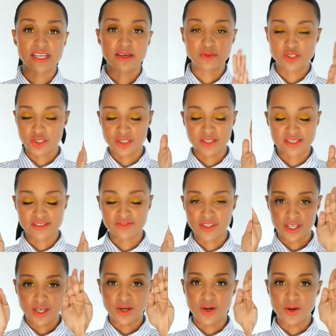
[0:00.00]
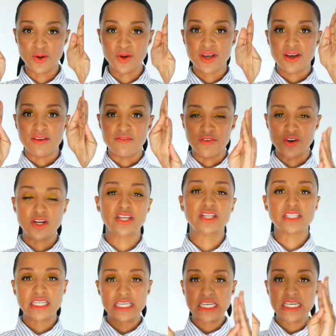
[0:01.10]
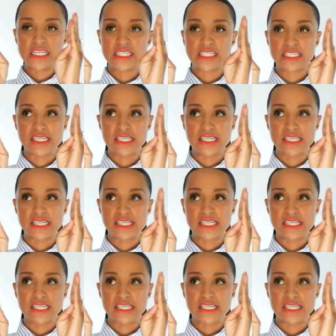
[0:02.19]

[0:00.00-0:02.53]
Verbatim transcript: I'm shooting this video vertically.